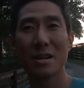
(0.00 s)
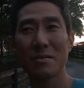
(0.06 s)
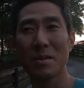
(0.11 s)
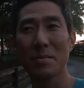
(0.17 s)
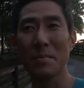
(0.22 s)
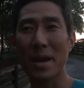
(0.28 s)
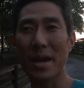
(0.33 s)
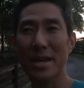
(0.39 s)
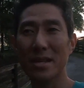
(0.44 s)
My
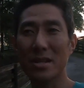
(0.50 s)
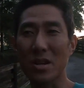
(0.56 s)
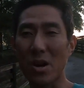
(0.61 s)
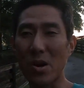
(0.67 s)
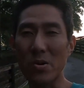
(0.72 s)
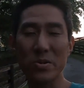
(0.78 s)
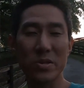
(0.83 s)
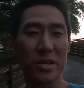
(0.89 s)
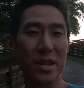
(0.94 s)
main
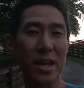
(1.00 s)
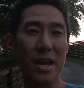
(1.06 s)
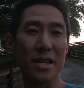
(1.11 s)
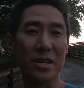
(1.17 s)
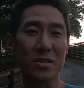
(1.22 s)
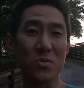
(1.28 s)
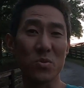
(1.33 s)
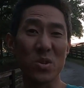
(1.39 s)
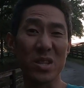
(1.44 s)
goal today
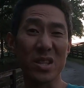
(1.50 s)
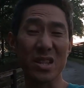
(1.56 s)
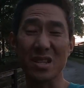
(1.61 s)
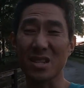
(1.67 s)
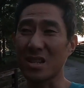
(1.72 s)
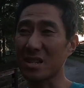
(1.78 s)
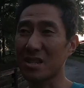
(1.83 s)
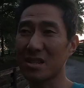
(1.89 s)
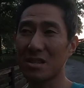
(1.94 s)
is really
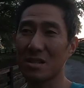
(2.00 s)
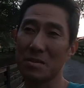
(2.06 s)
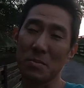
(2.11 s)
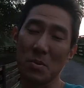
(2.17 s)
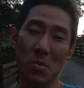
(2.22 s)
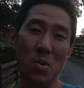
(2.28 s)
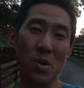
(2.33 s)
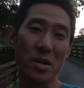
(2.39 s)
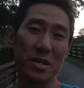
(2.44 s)
just,
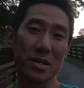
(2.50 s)
number one,